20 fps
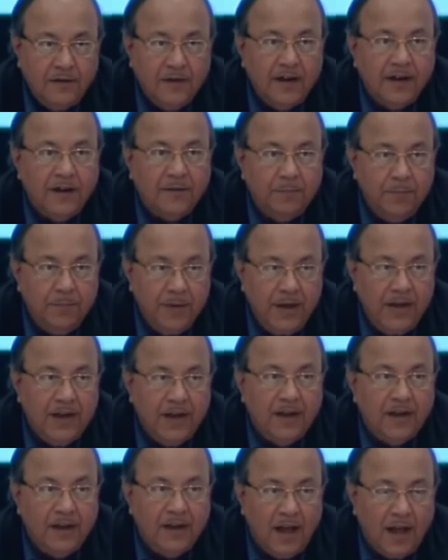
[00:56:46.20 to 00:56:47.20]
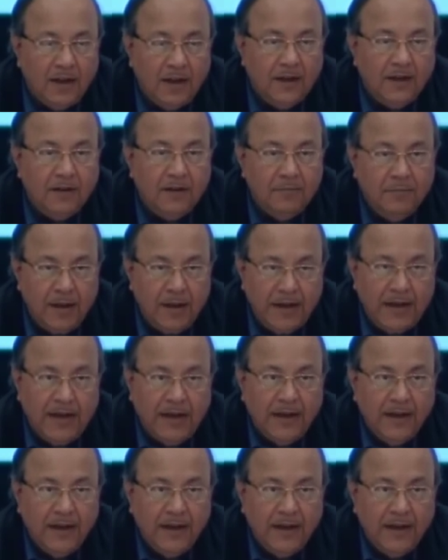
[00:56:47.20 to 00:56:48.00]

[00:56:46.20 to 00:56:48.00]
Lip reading: billion money